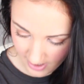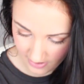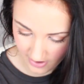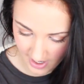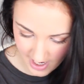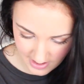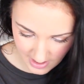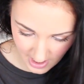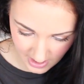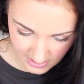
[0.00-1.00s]
I got 8
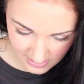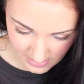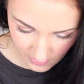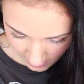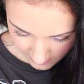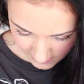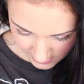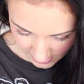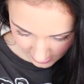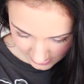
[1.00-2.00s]
things.
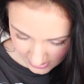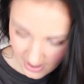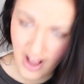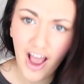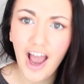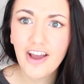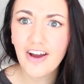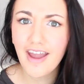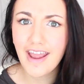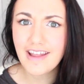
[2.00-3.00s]
6. I
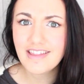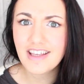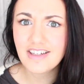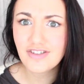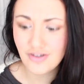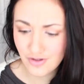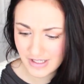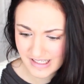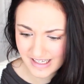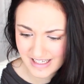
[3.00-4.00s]
got 8 things. There's
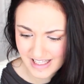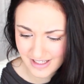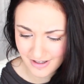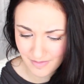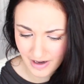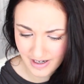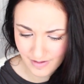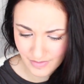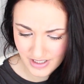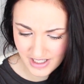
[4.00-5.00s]
only 6 things on my
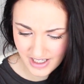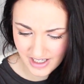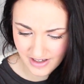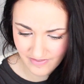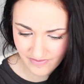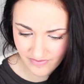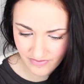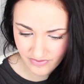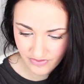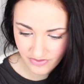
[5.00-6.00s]
damn receipt.
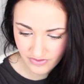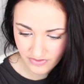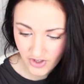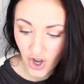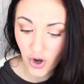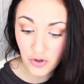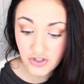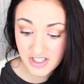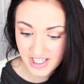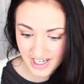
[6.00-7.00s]
Oh,
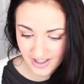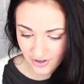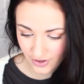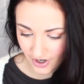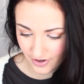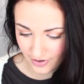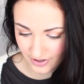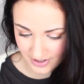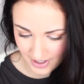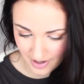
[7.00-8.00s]
just kidding. There they are. They're
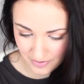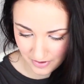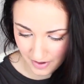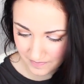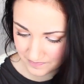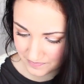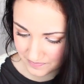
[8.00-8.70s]
at the top. Okay.